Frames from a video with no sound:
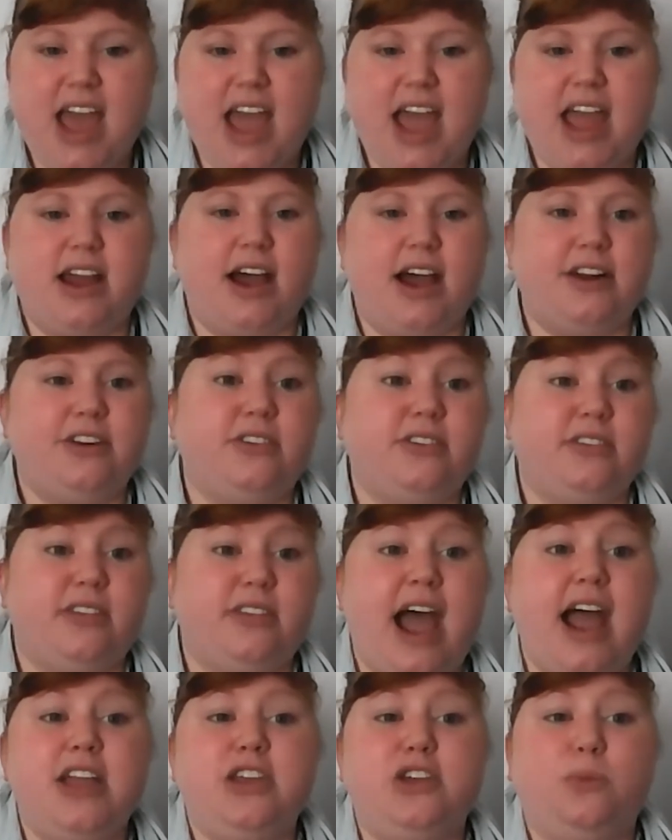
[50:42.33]
And under
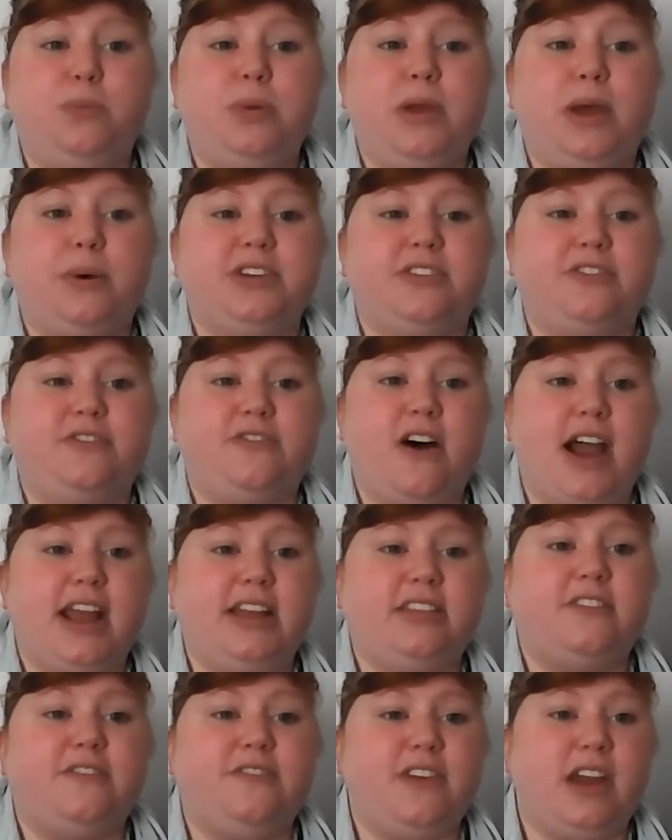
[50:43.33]
that, you'll be able to
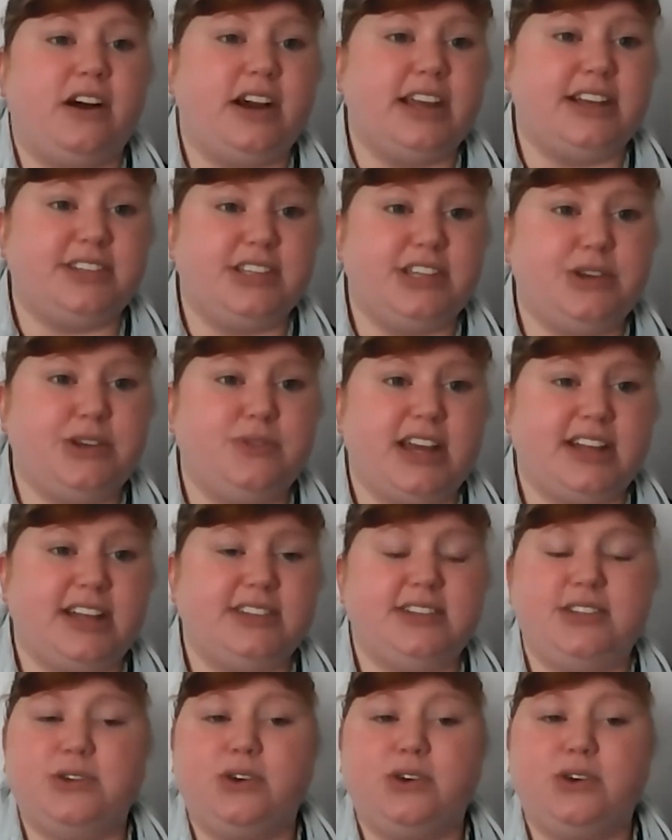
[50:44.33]
find the various units.